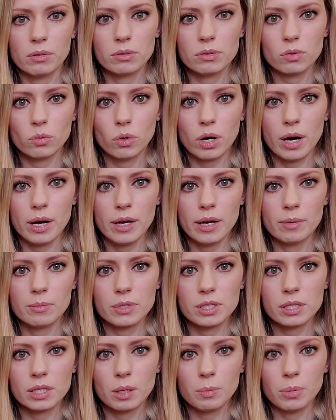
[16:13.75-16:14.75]
So I am
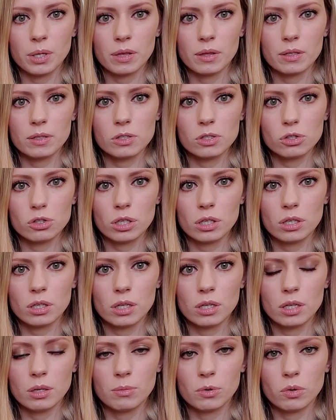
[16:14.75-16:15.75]
skipping this string
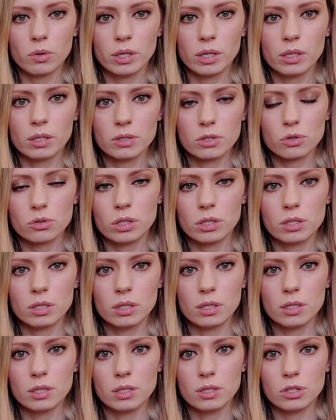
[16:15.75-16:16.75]
and I'm going straight to
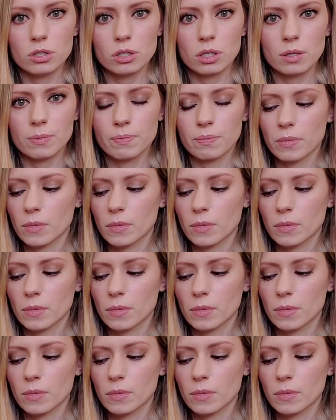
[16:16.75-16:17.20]
the D string.